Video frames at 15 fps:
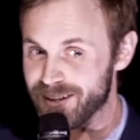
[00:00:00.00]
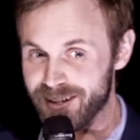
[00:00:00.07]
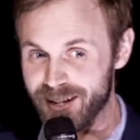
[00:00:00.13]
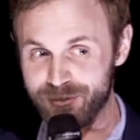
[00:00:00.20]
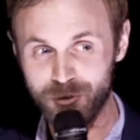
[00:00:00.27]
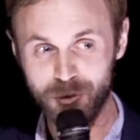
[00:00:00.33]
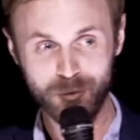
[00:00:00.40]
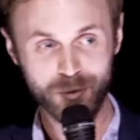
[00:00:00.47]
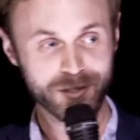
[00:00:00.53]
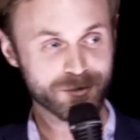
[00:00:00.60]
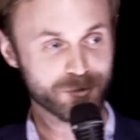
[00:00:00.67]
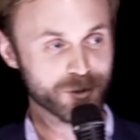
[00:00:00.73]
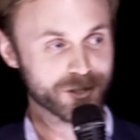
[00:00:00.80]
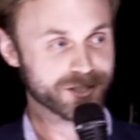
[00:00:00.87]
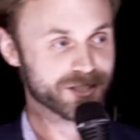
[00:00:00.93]

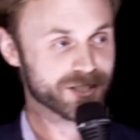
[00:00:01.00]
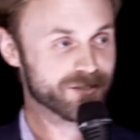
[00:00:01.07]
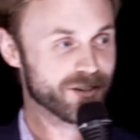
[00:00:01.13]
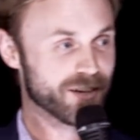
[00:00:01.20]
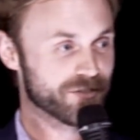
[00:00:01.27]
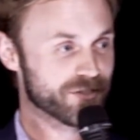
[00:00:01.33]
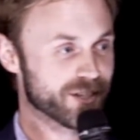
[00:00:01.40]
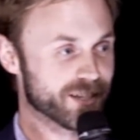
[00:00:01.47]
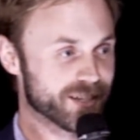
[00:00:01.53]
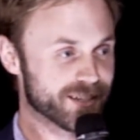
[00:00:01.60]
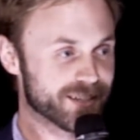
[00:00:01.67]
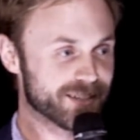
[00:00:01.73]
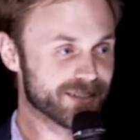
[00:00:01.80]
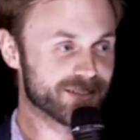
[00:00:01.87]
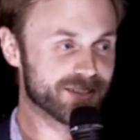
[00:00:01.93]
Everyone wants to live off the
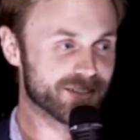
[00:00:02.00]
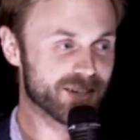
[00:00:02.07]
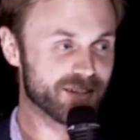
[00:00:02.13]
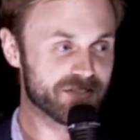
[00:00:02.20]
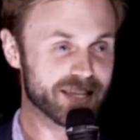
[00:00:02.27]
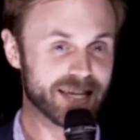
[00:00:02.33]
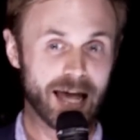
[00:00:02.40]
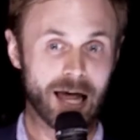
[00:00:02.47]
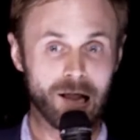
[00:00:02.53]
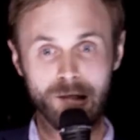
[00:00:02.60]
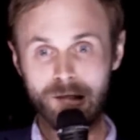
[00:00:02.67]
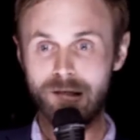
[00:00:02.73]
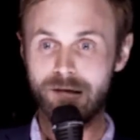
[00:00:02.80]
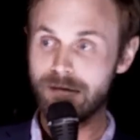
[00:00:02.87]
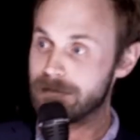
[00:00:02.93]

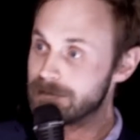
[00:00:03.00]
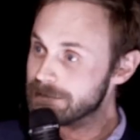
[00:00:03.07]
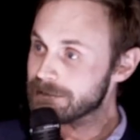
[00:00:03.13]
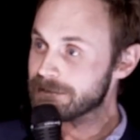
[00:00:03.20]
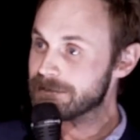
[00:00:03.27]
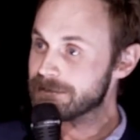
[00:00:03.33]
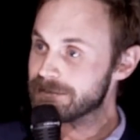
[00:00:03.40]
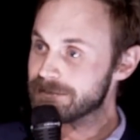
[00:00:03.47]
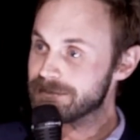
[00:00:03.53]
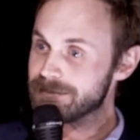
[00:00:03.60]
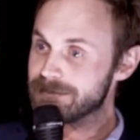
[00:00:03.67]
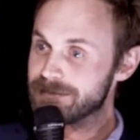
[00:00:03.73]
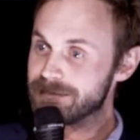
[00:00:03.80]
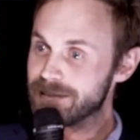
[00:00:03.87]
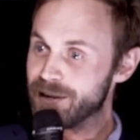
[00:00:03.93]
L.
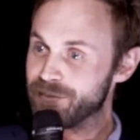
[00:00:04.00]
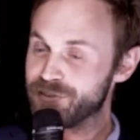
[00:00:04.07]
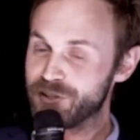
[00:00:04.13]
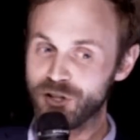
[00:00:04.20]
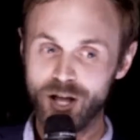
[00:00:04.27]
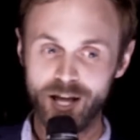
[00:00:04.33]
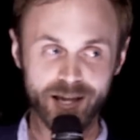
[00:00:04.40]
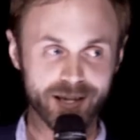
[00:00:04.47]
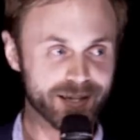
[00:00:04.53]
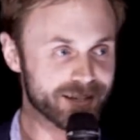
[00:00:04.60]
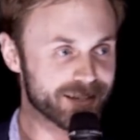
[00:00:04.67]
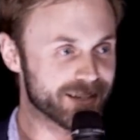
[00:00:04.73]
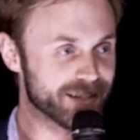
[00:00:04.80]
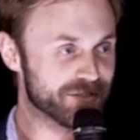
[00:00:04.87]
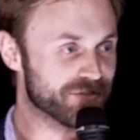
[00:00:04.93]
I feel like
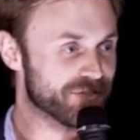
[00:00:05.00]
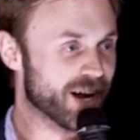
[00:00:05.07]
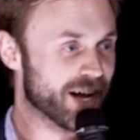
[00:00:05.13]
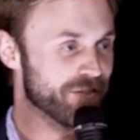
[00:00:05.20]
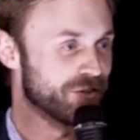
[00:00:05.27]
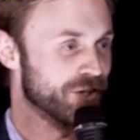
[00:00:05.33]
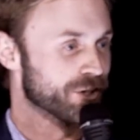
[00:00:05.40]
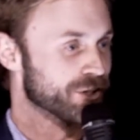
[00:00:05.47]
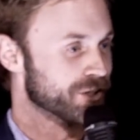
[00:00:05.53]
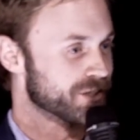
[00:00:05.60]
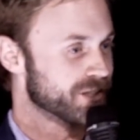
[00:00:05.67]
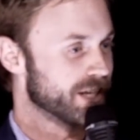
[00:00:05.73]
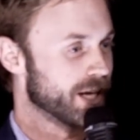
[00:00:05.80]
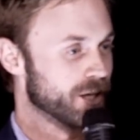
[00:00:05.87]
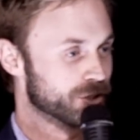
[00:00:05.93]
in 5
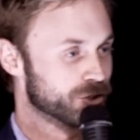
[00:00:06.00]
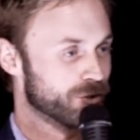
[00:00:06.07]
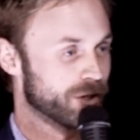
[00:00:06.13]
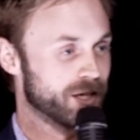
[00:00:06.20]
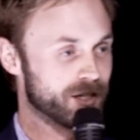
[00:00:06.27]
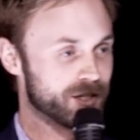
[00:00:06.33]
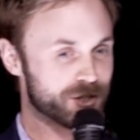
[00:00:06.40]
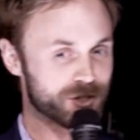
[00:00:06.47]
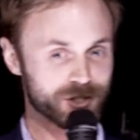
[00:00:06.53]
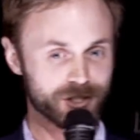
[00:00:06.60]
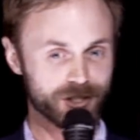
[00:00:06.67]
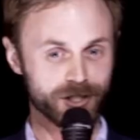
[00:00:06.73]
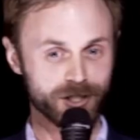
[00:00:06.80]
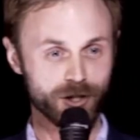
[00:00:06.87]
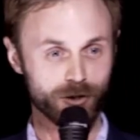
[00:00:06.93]
years, the L train is
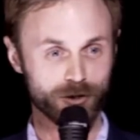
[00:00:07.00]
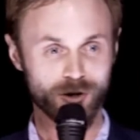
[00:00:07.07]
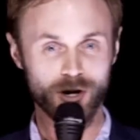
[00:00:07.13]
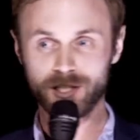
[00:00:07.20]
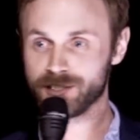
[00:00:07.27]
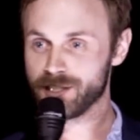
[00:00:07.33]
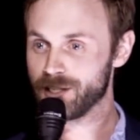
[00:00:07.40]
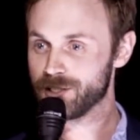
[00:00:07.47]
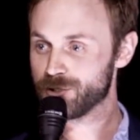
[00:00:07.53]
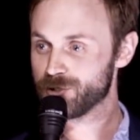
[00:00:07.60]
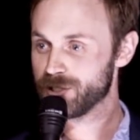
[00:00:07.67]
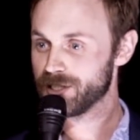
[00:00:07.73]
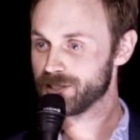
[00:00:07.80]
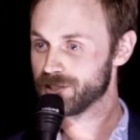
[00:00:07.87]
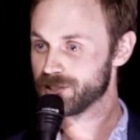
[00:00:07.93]
just gonna go cross
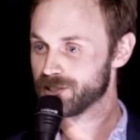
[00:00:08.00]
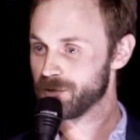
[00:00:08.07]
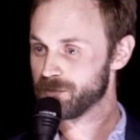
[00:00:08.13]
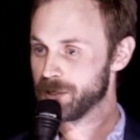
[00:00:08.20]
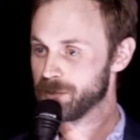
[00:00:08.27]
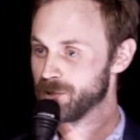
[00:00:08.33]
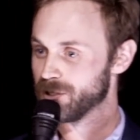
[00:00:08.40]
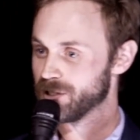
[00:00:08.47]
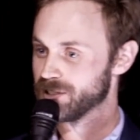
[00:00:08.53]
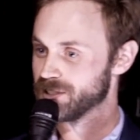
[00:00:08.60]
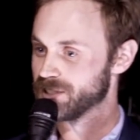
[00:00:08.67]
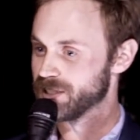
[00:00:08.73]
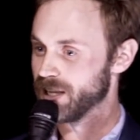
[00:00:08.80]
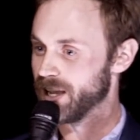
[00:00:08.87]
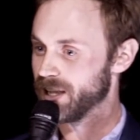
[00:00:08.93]
country, just so people can
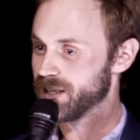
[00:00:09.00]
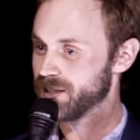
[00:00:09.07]
say.